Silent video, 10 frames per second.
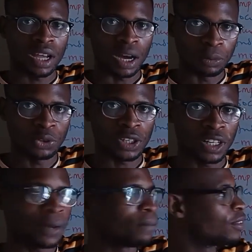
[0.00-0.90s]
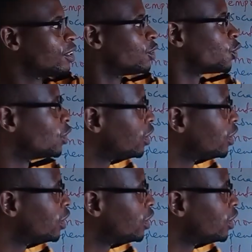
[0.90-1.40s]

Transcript: Are we together? So